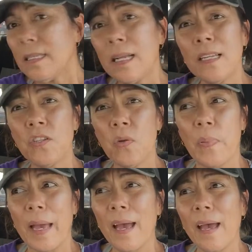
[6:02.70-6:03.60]
it's not too
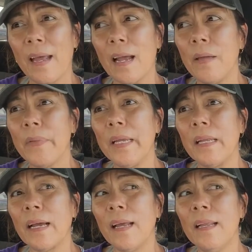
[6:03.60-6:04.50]
bad. I
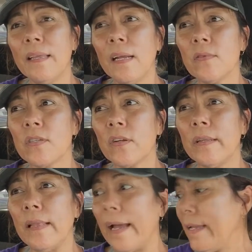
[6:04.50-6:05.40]
mean, I didn't think I was gonna
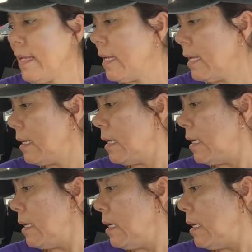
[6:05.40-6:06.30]
like it,
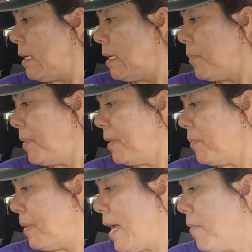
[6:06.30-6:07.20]
but the
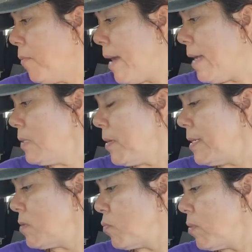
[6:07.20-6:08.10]
black
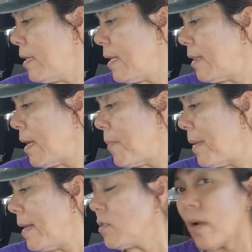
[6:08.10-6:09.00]
raspberry is really not that
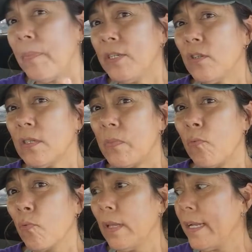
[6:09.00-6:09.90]
bad. So I bet you it's gonna be
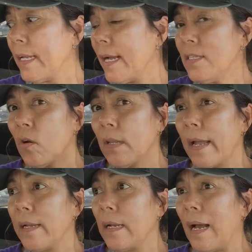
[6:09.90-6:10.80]
really nice on
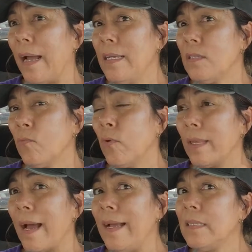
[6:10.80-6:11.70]
like ice
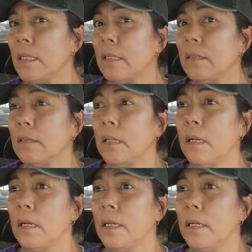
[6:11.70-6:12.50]
with ice and